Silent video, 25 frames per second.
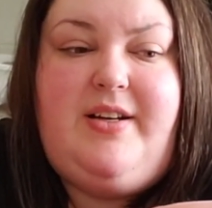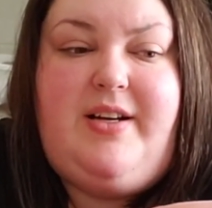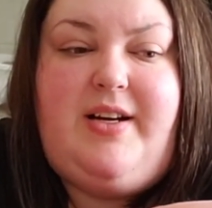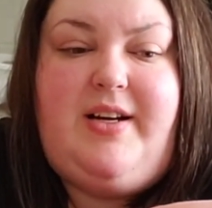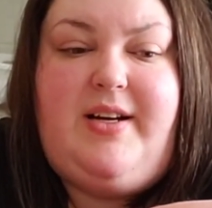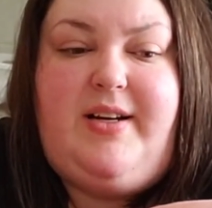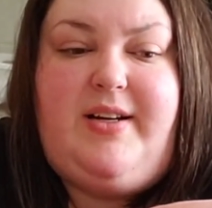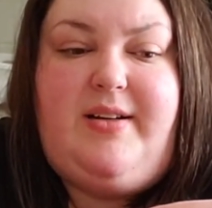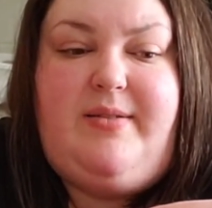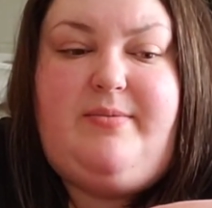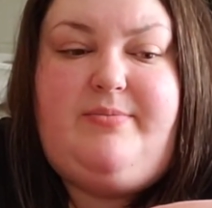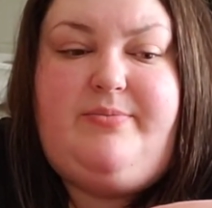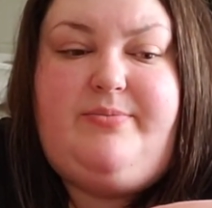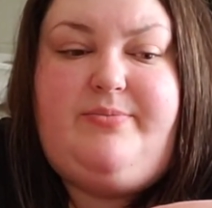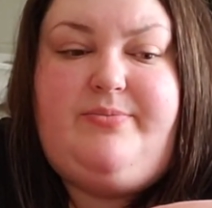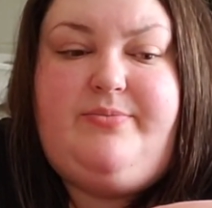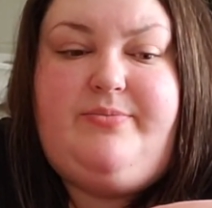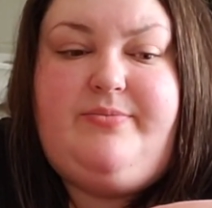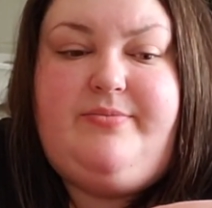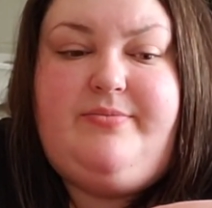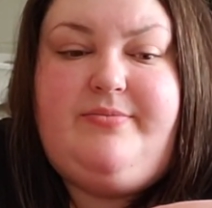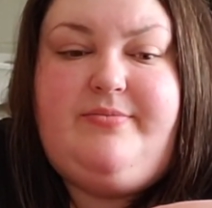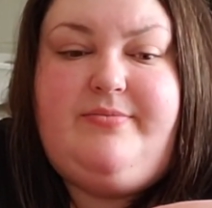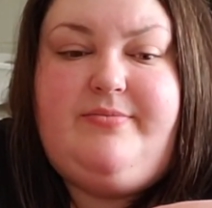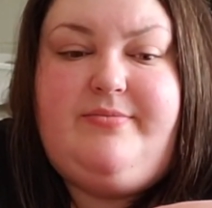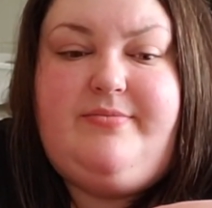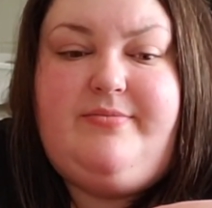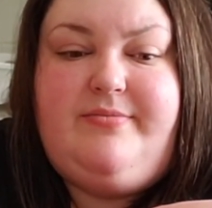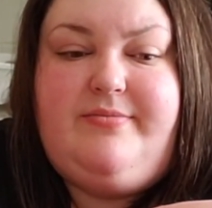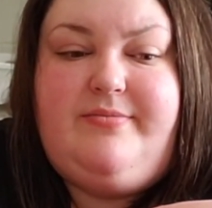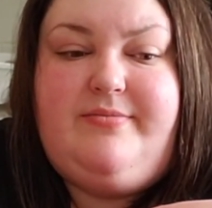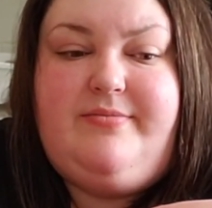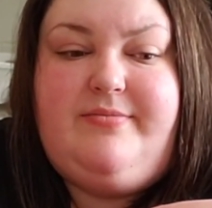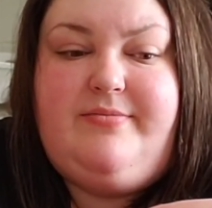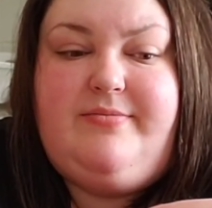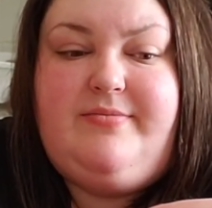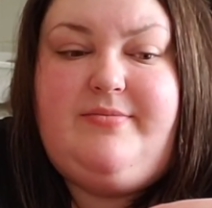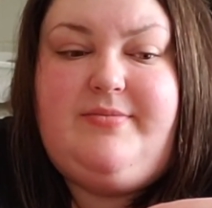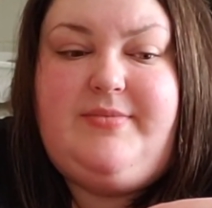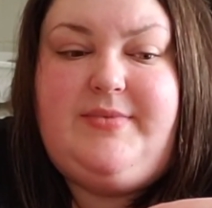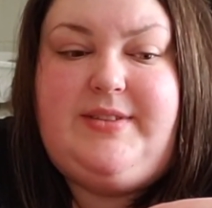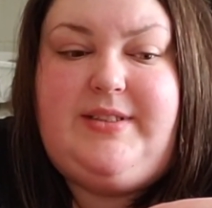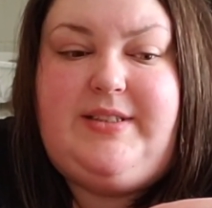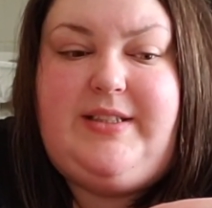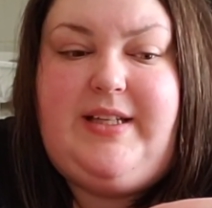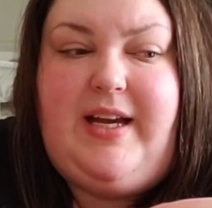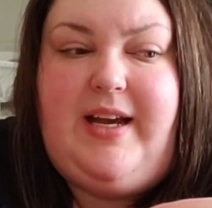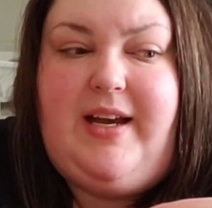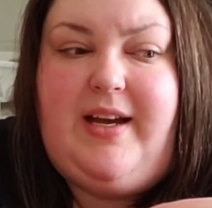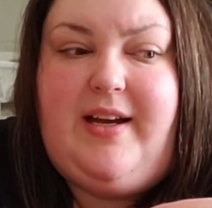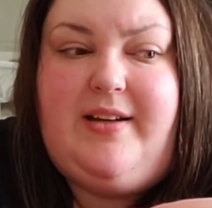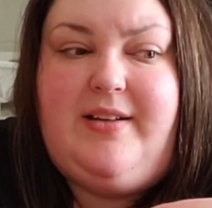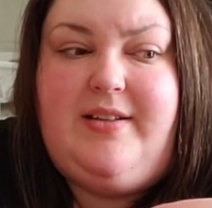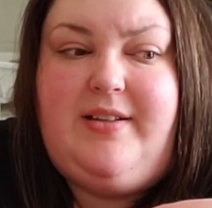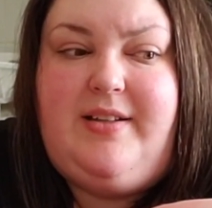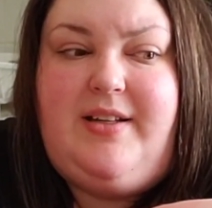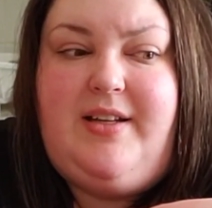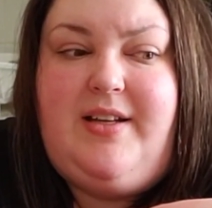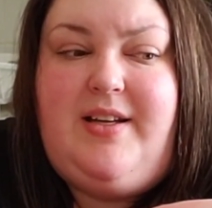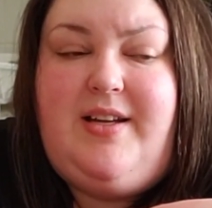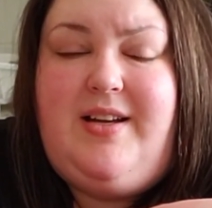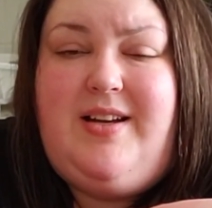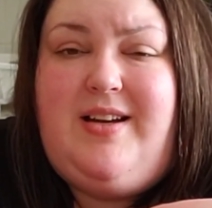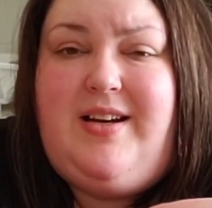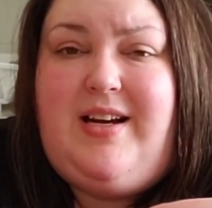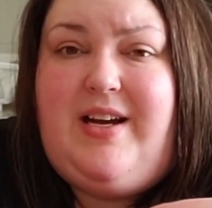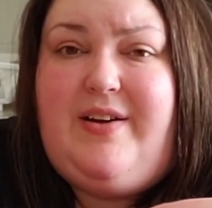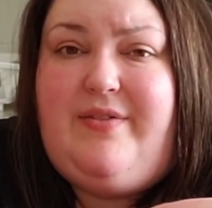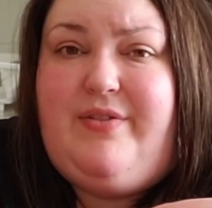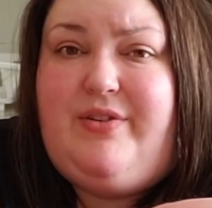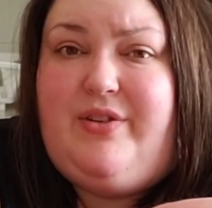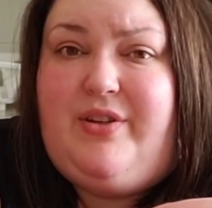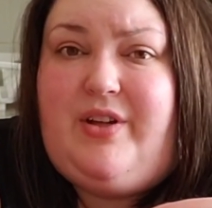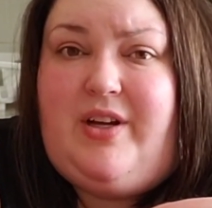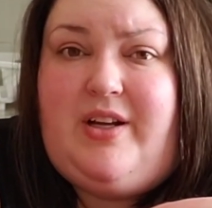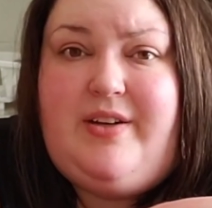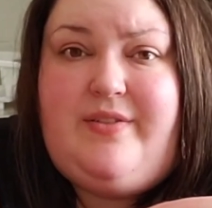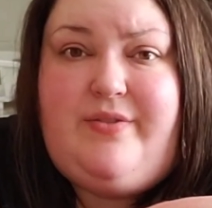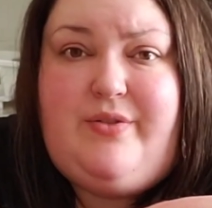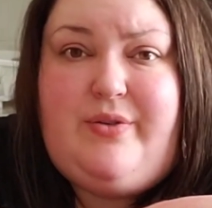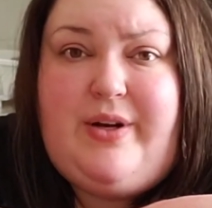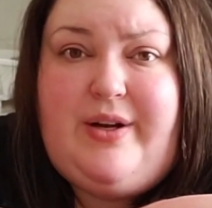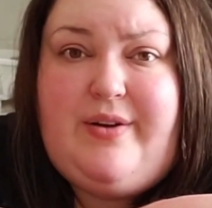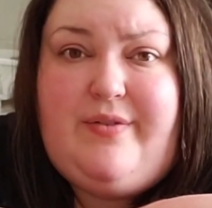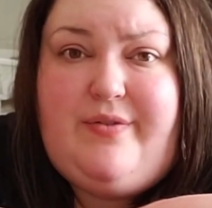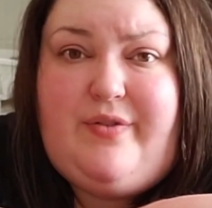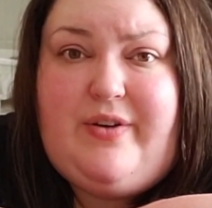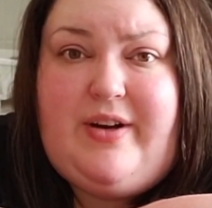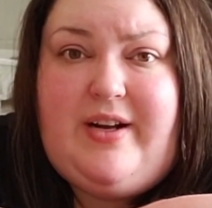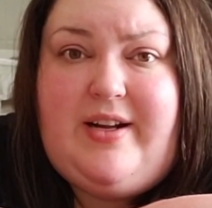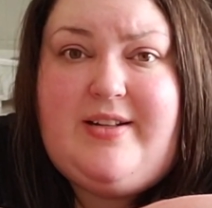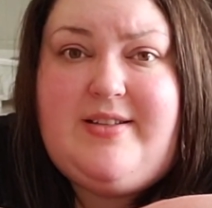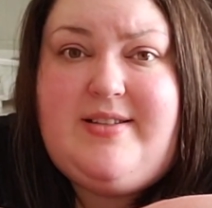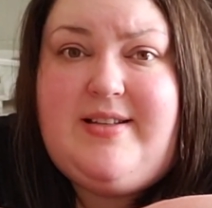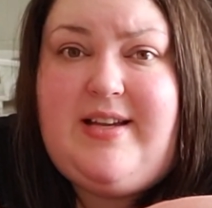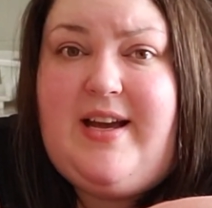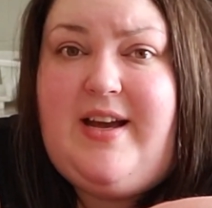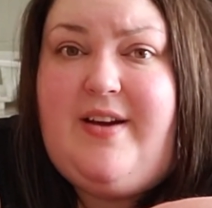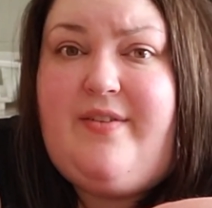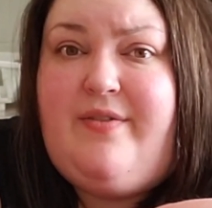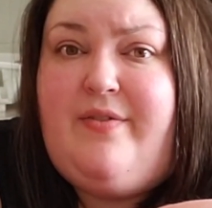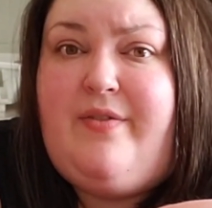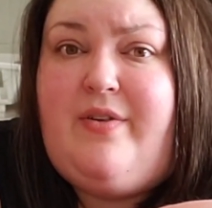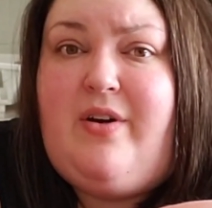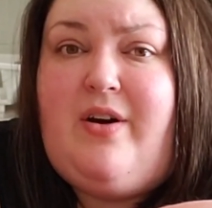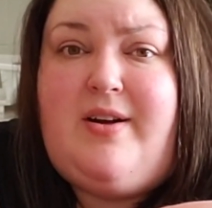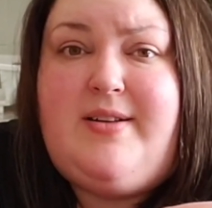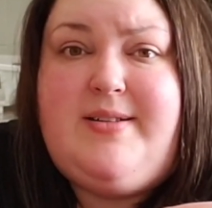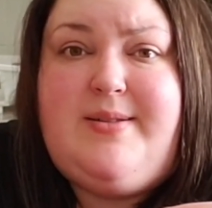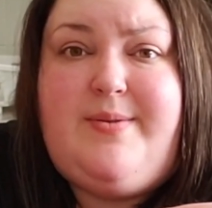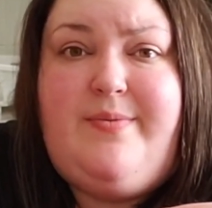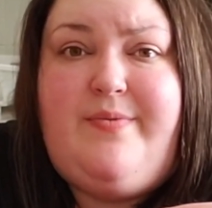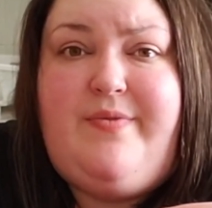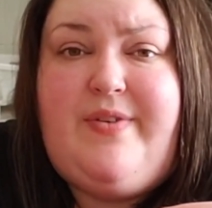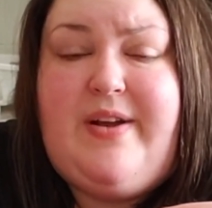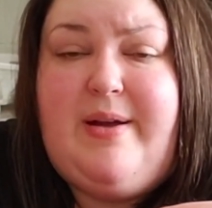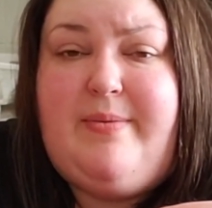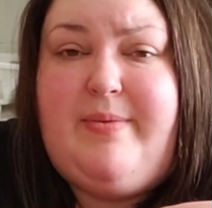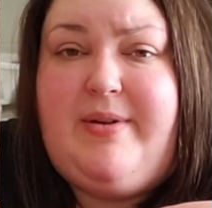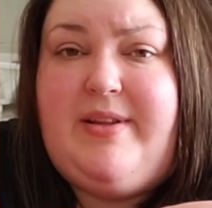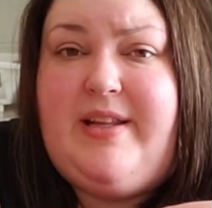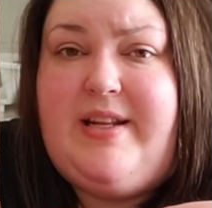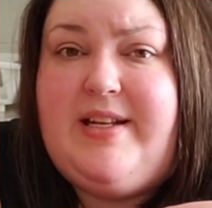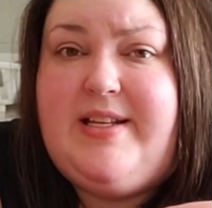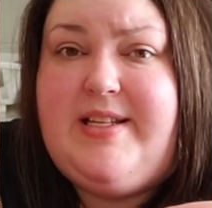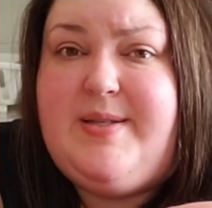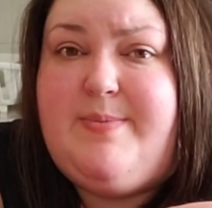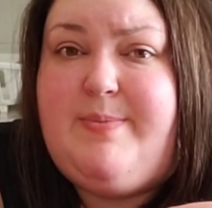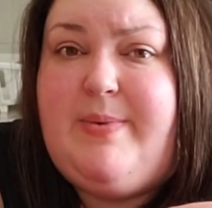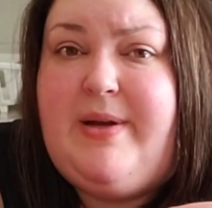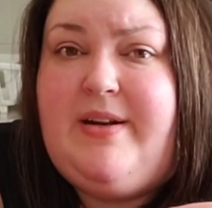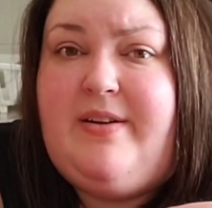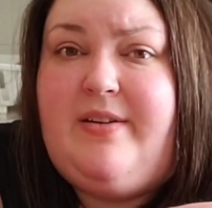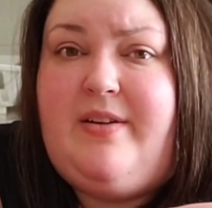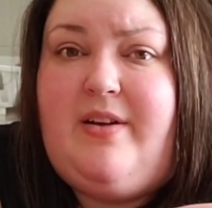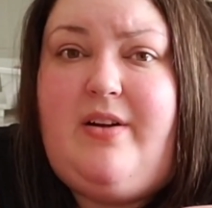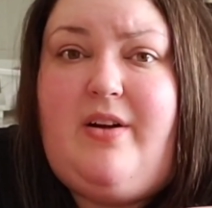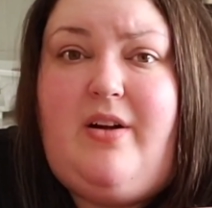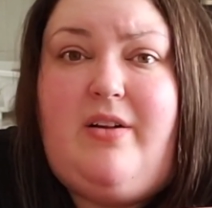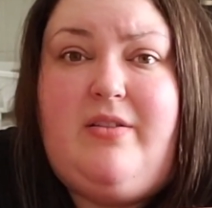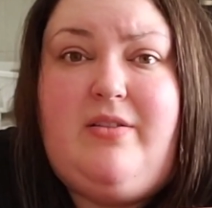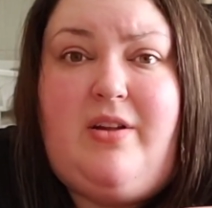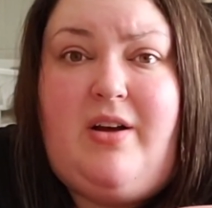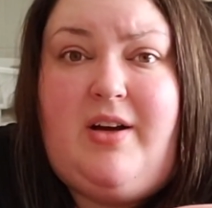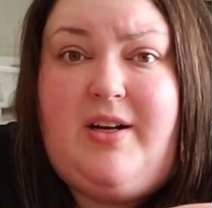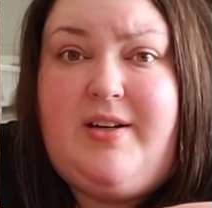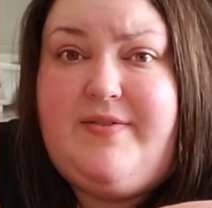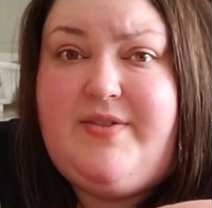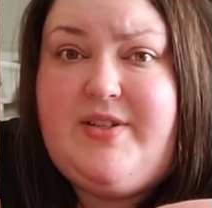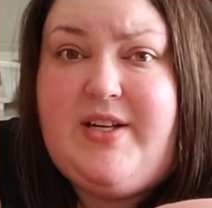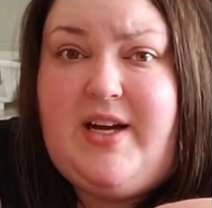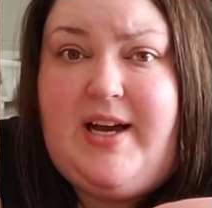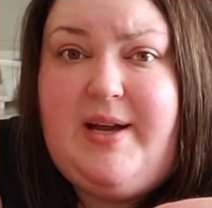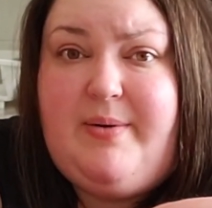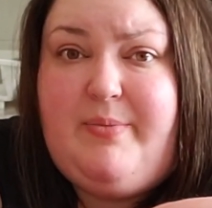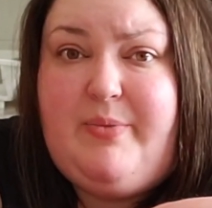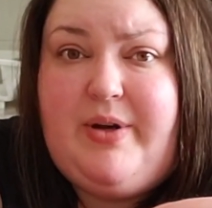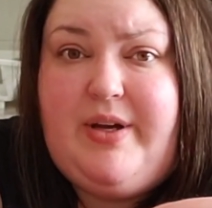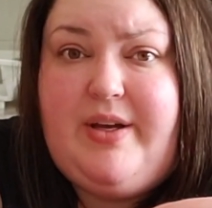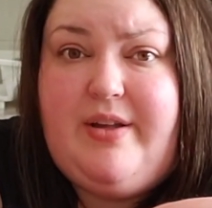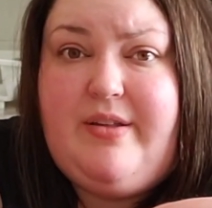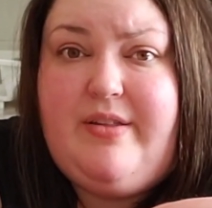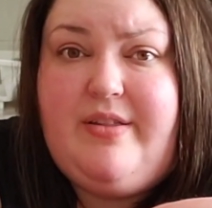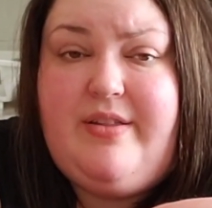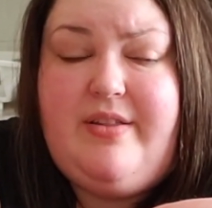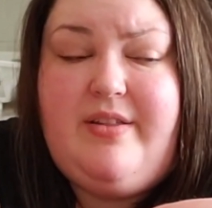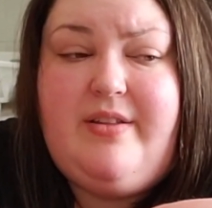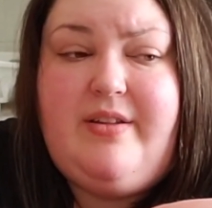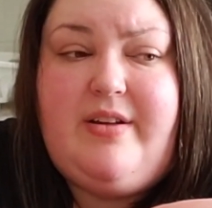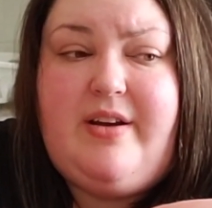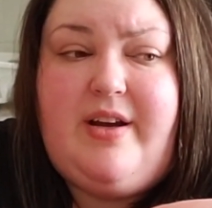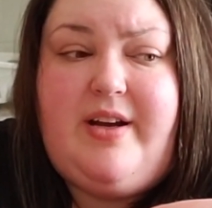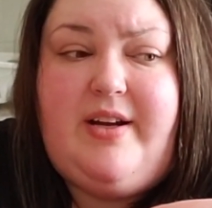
Um, yeah, I have a lot of great friends. I have awesome family that I spend a lot of time with.